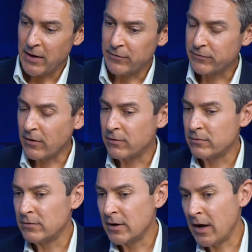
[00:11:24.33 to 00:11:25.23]
And
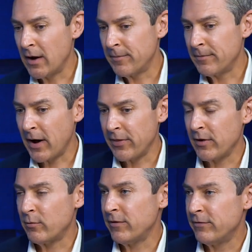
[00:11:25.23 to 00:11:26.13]
so I
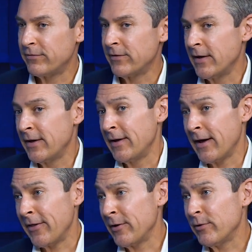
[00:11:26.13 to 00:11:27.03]
think we
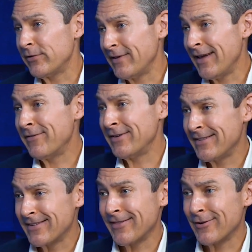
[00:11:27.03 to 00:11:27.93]
see
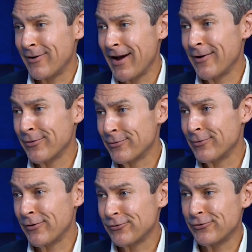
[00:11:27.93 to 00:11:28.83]
evidence on the ground through
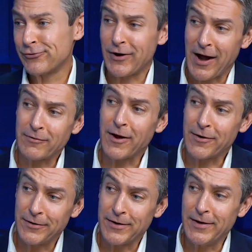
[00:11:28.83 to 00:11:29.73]
Russia's track
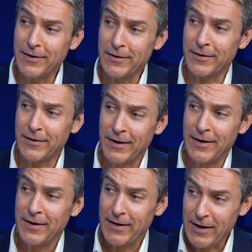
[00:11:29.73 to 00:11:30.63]
record here
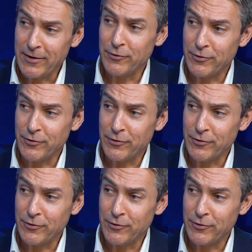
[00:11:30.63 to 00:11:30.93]
in